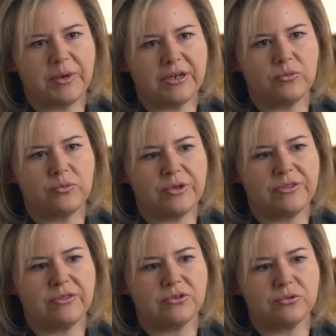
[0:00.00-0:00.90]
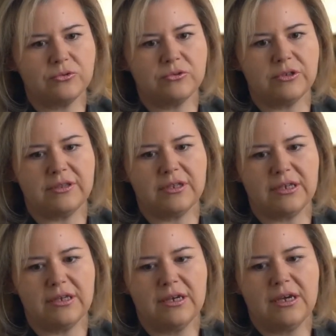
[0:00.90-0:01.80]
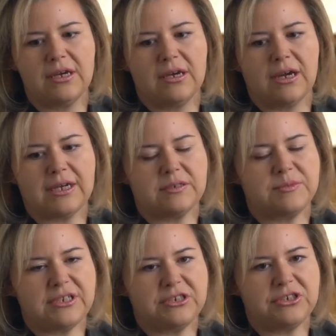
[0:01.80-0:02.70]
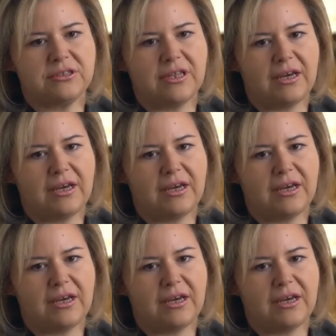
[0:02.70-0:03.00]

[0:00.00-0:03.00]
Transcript: but with the tool and the customization